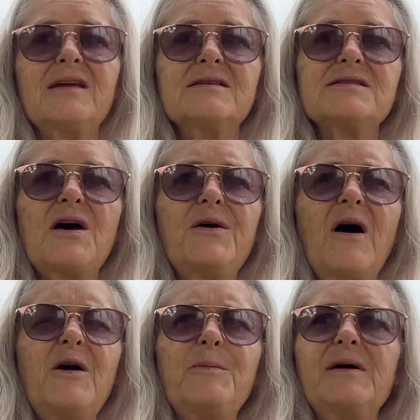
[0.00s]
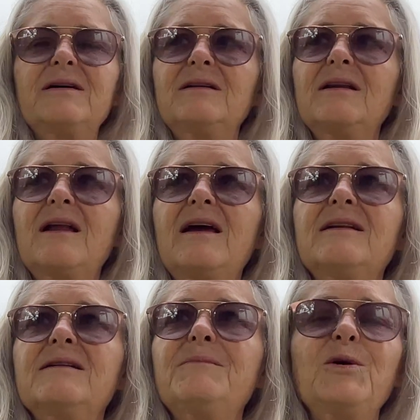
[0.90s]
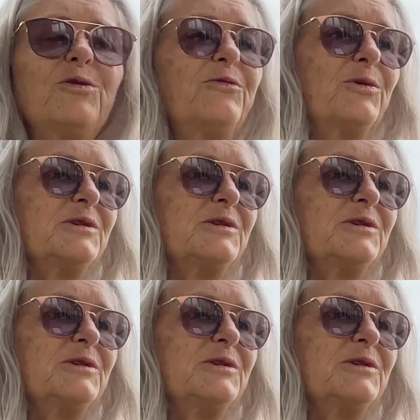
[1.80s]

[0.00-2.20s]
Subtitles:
so open and beautiful.